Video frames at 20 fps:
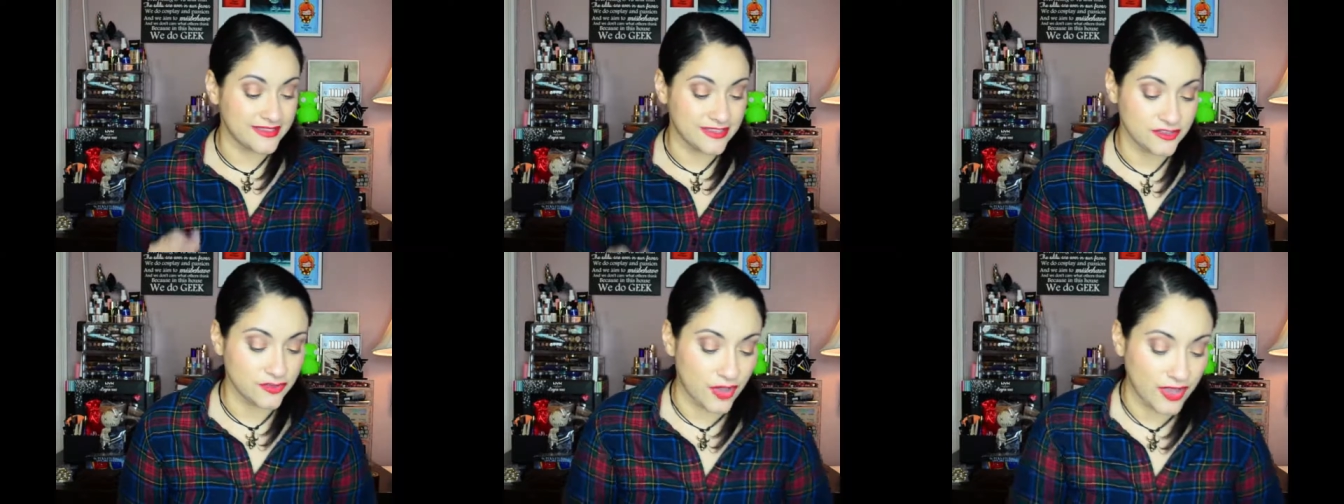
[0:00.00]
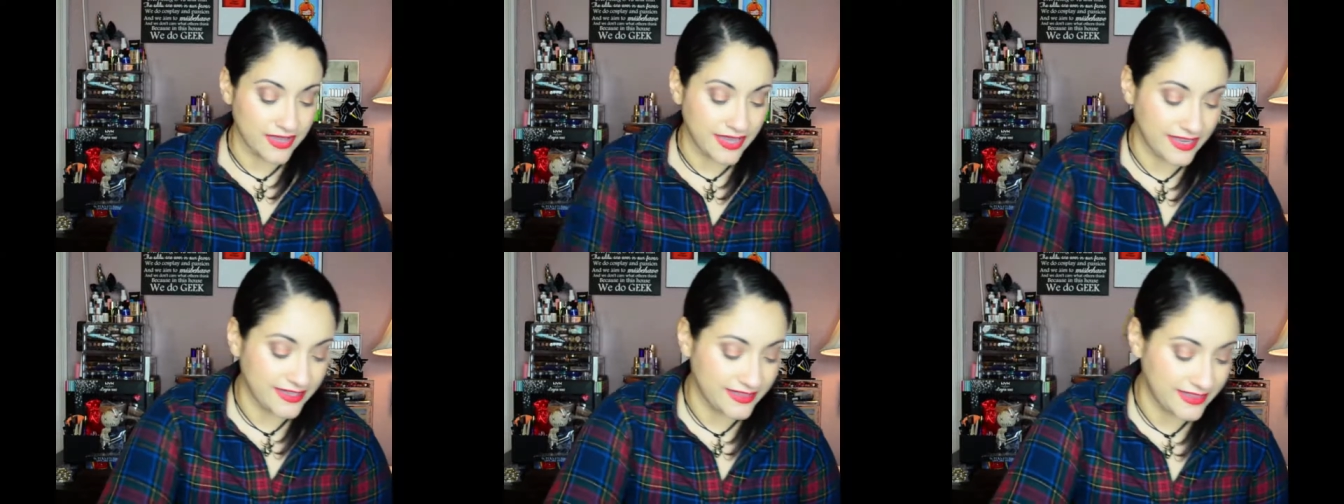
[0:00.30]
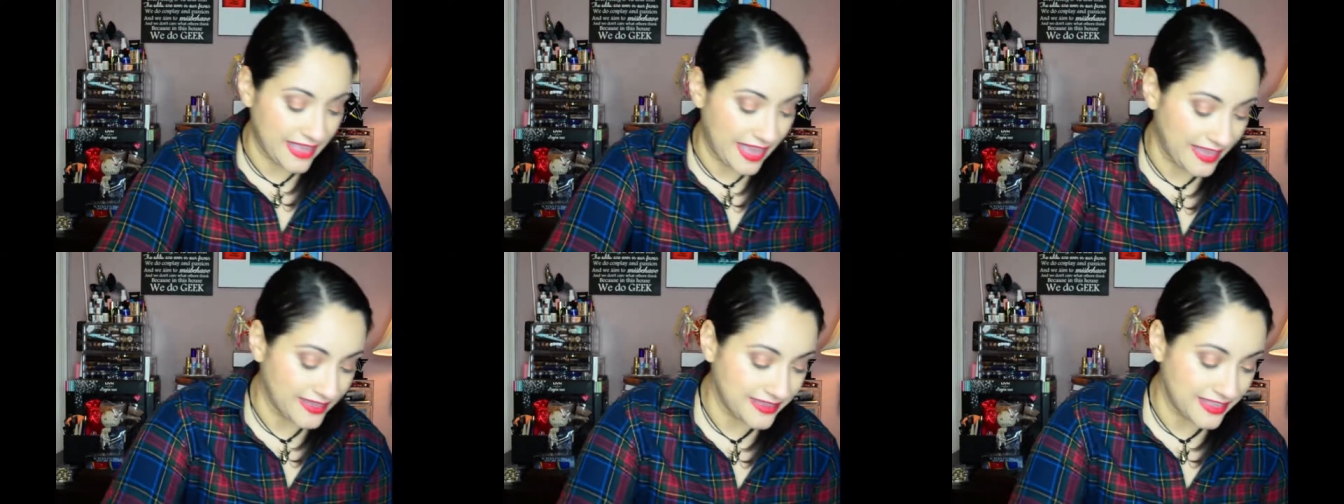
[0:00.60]
So I like
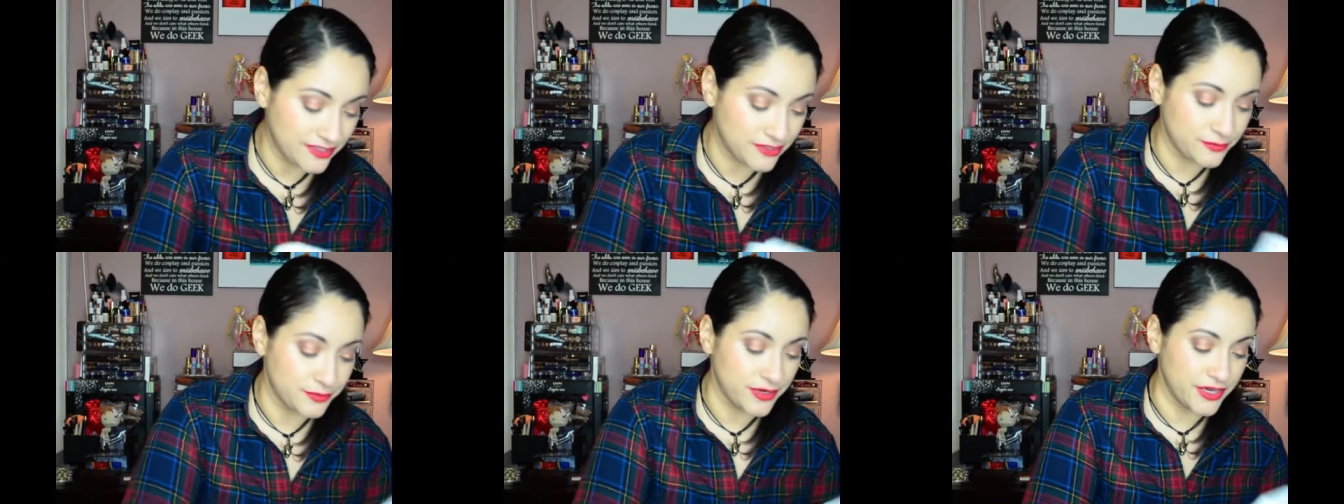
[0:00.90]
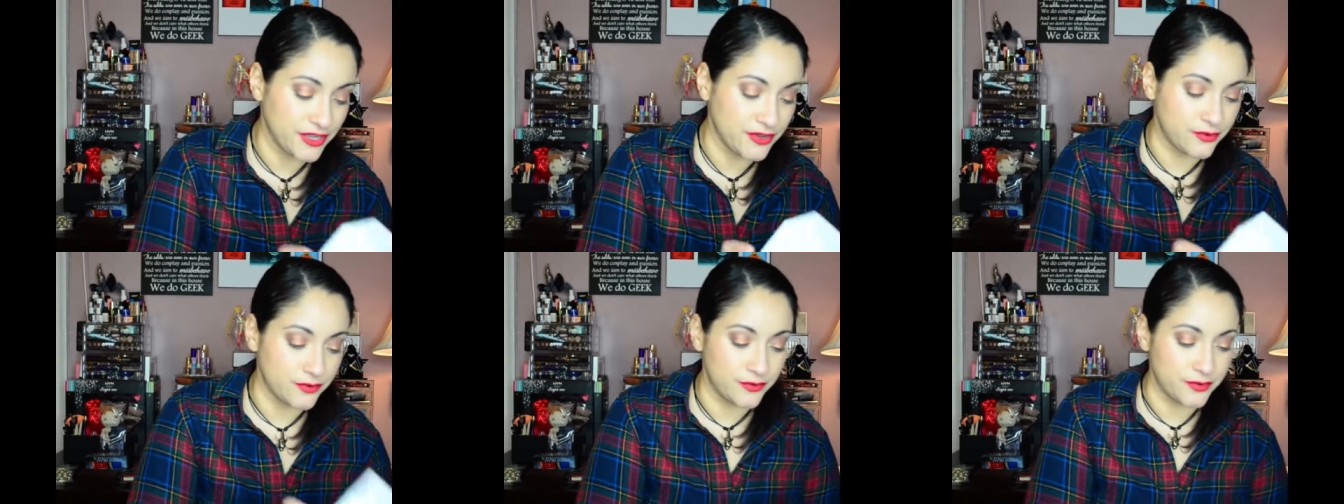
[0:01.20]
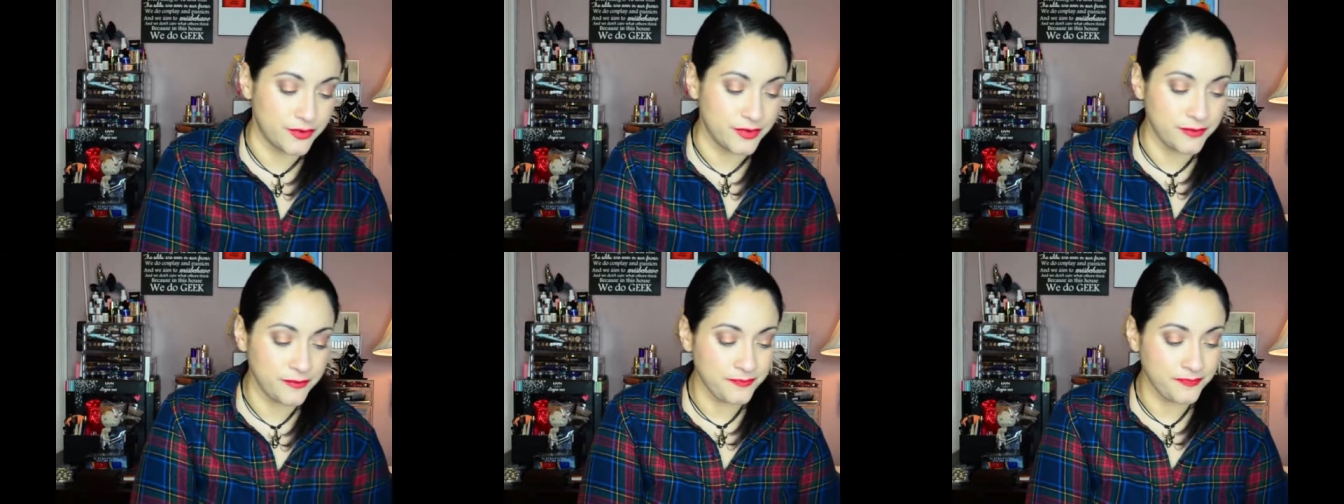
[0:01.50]
that. That's pretty
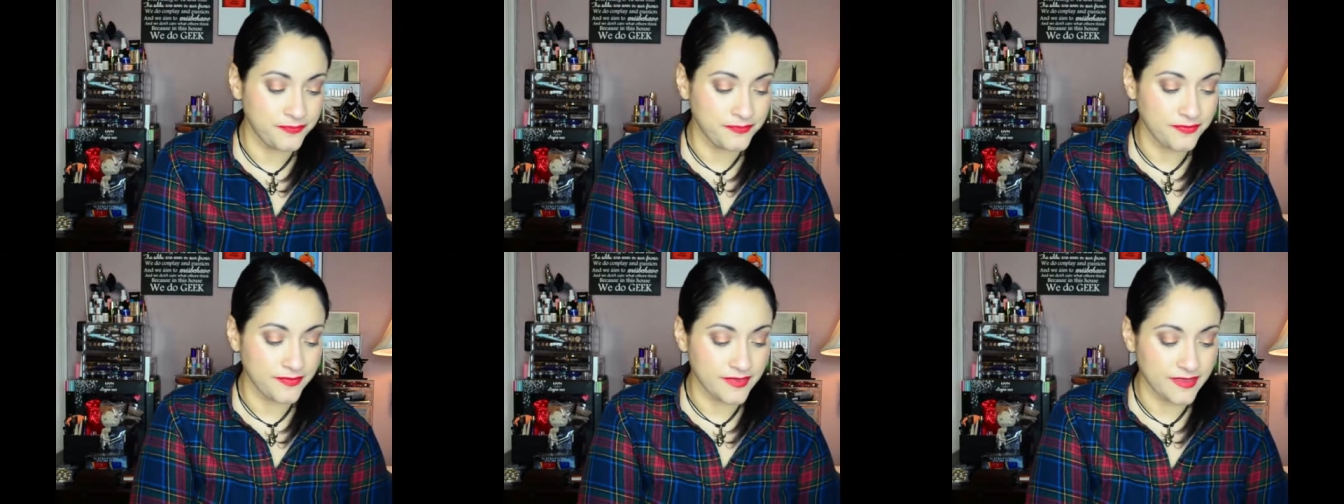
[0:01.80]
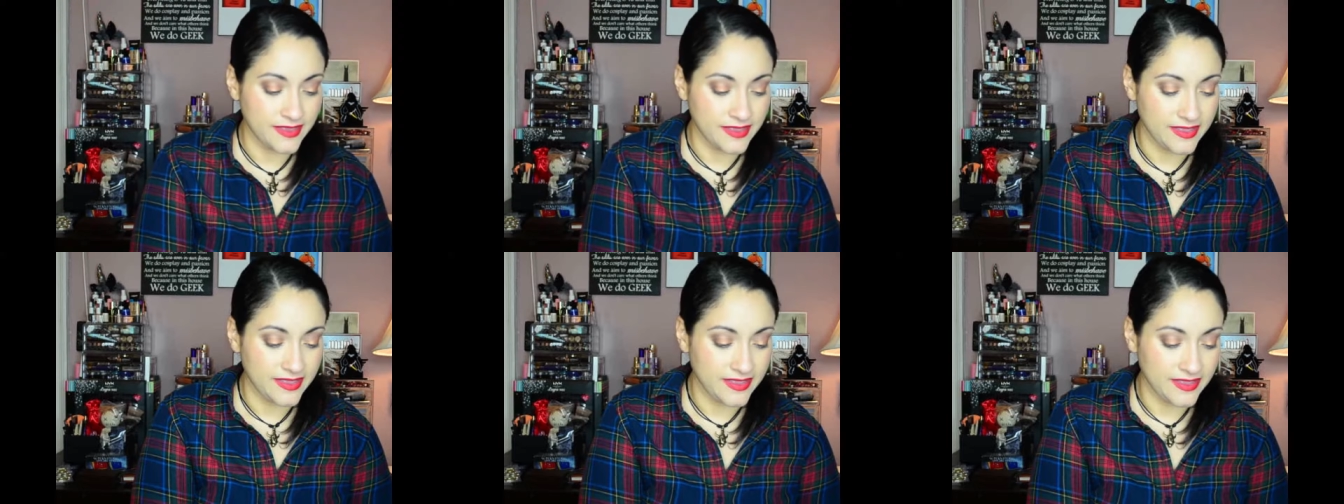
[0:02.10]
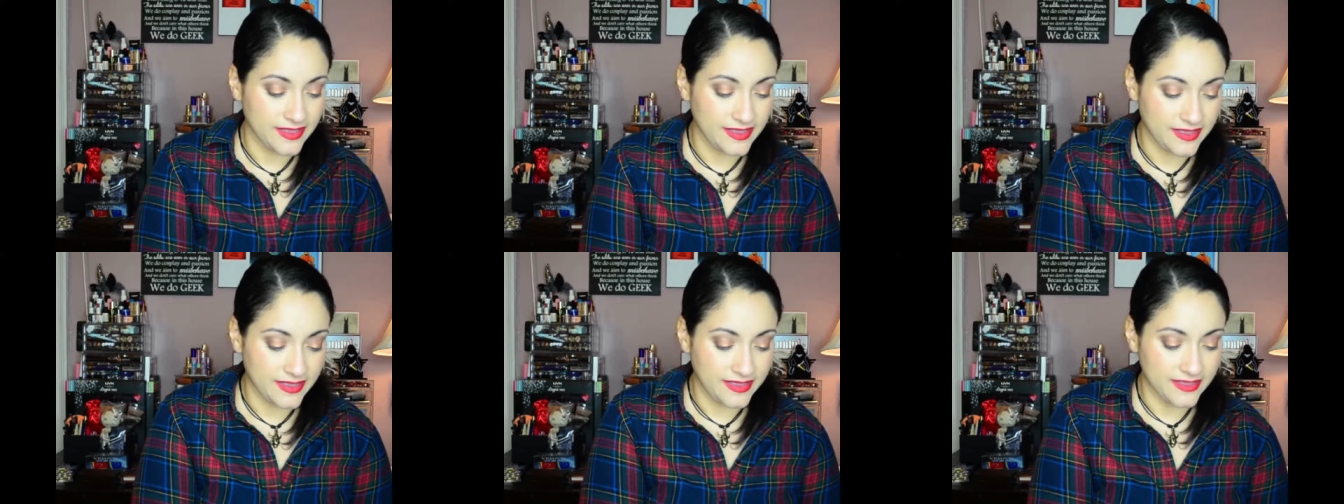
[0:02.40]
cool.
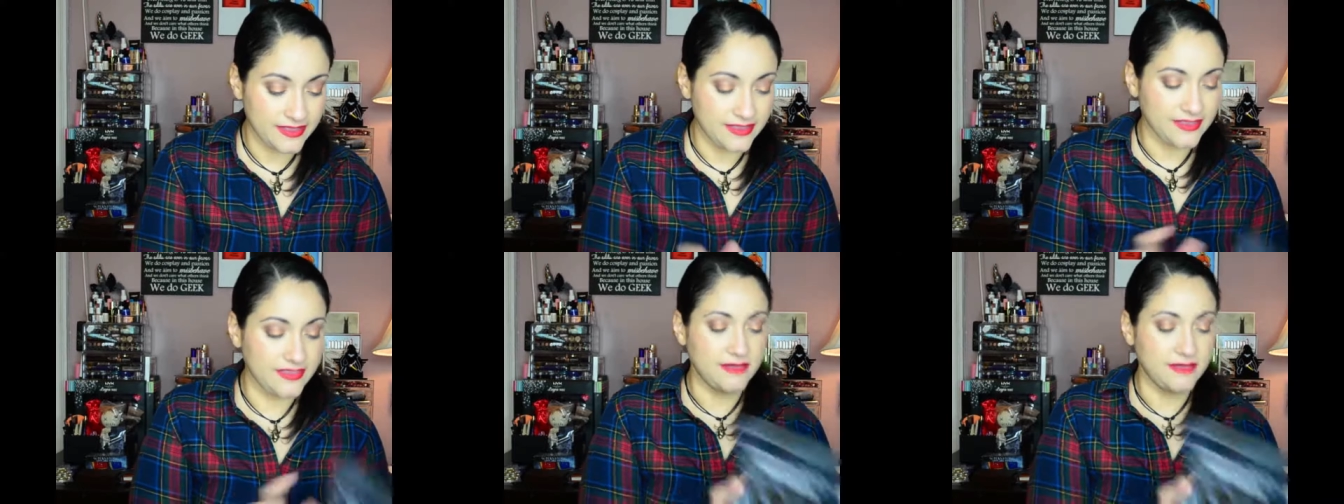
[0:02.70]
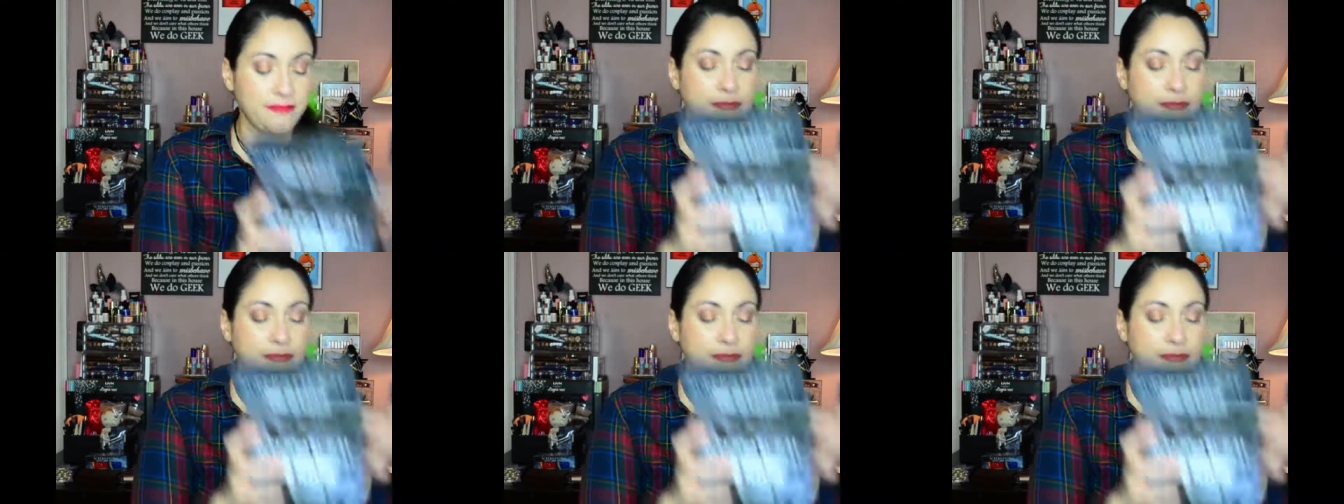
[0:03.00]
The